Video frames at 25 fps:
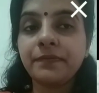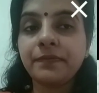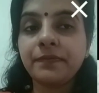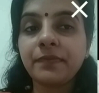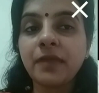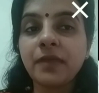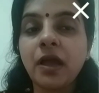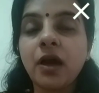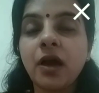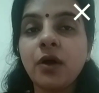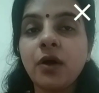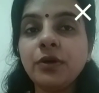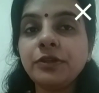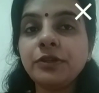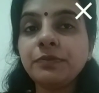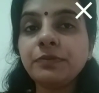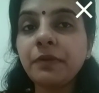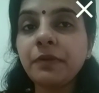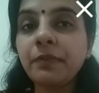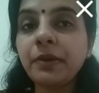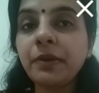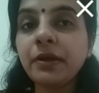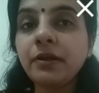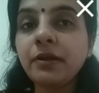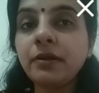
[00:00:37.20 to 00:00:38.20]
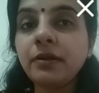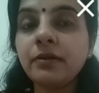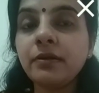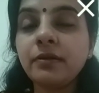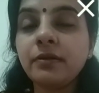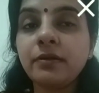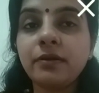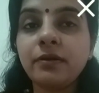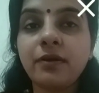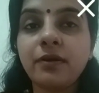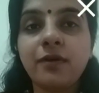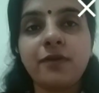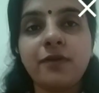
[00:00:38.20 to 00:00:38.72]
How it prepared?
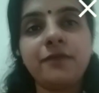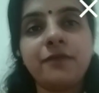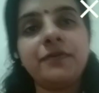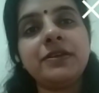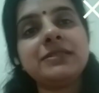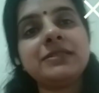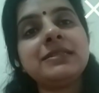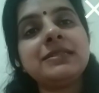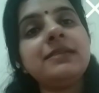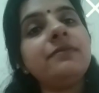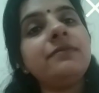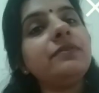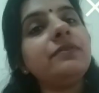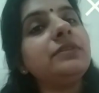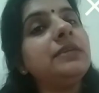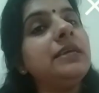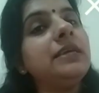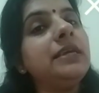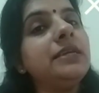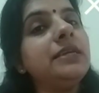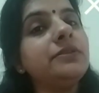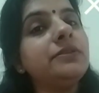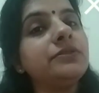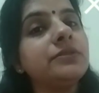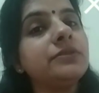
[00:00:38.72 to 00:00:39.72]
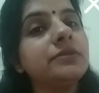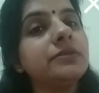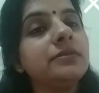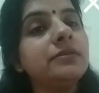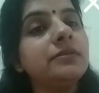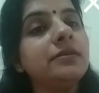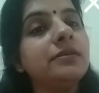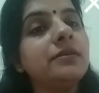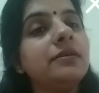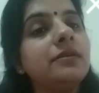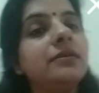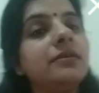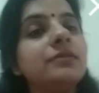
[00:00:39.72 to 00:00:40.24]
Obviously with heat.
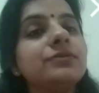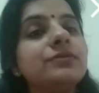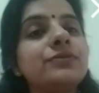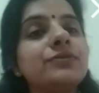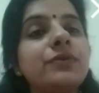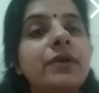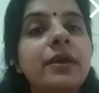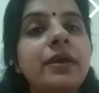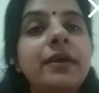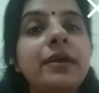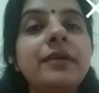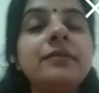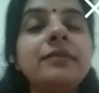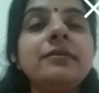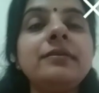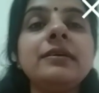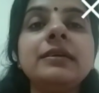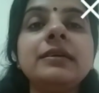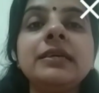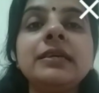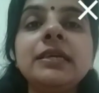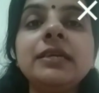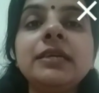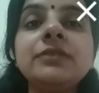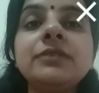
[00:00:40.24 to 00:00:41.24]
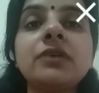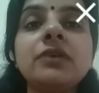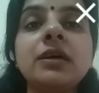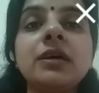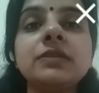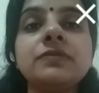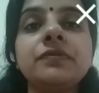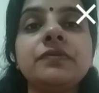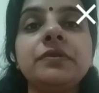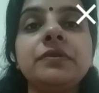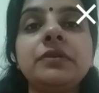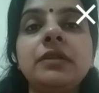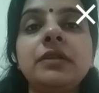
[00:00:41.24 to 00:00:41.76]
So here the heat
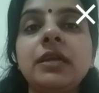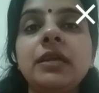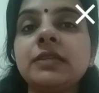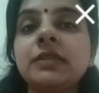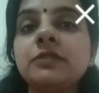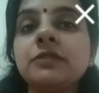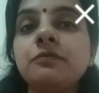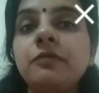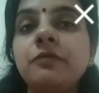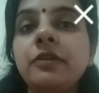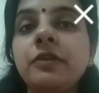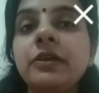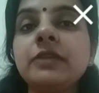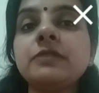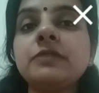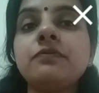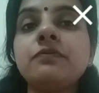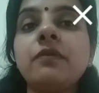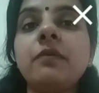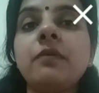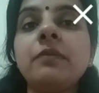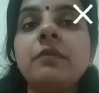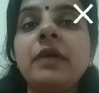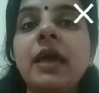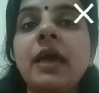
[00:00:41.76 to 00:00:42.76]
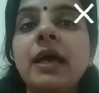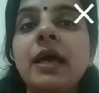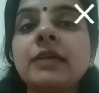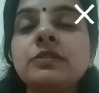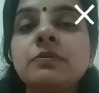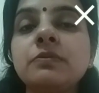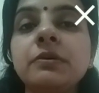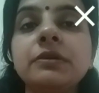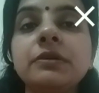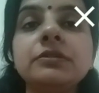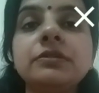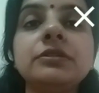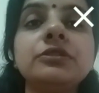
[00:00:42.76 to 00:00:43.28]
transfer takes place from gas
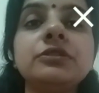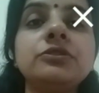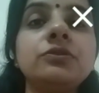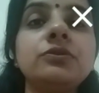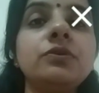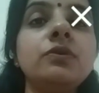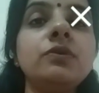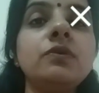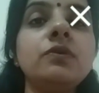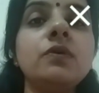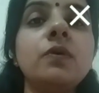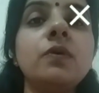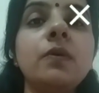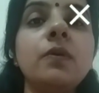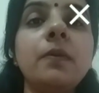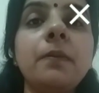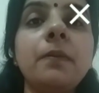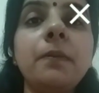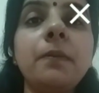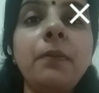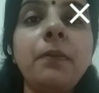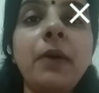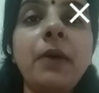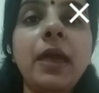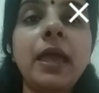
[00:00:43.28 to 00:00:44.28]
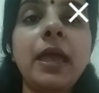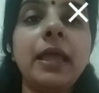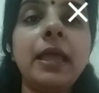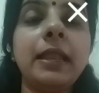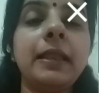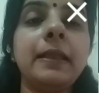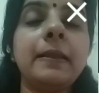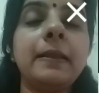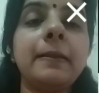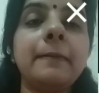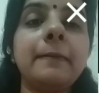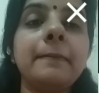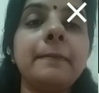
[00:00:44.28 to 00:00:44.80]
burner to pan.
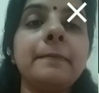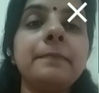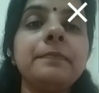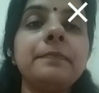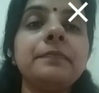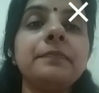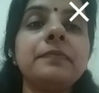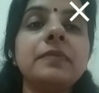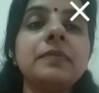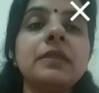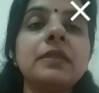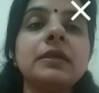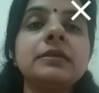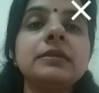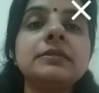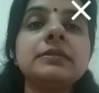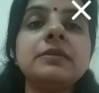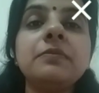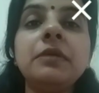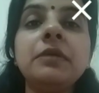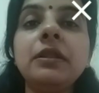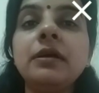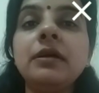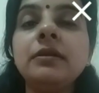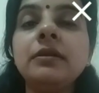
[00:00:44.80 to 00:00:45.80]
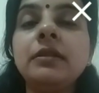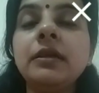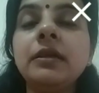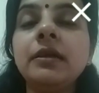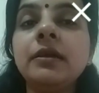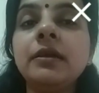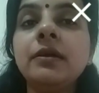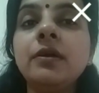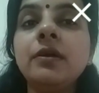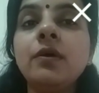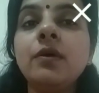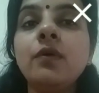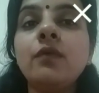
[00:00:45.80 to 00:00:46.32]
Similarly,
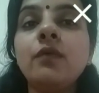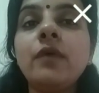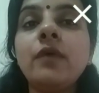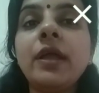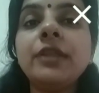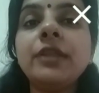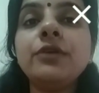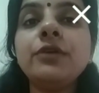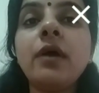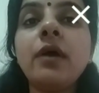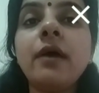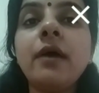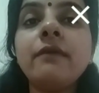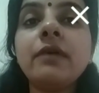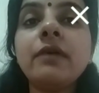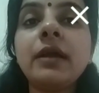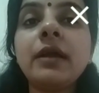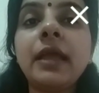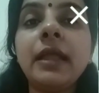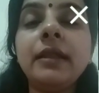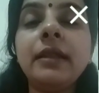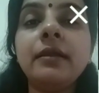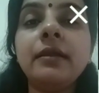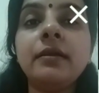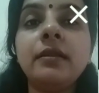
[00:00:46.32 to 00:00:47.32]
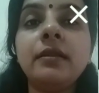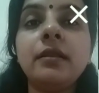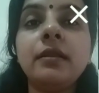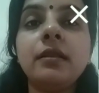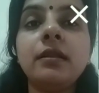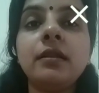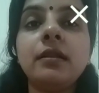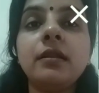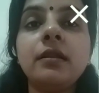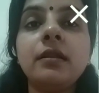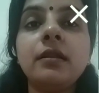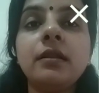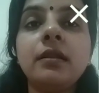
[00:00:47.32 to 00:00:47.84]
when you have a candle
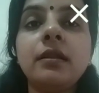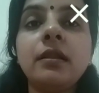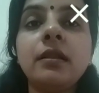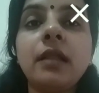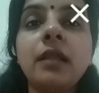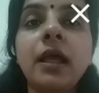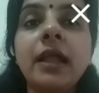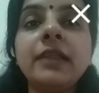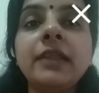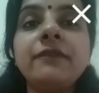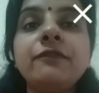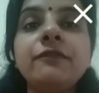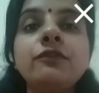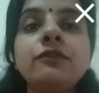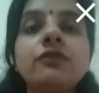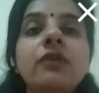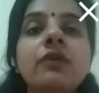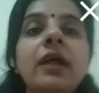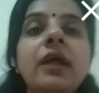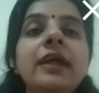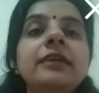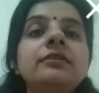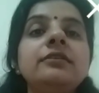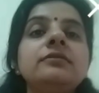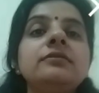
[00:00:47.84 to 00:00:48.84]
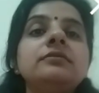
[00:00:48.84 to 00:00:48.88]
and if you try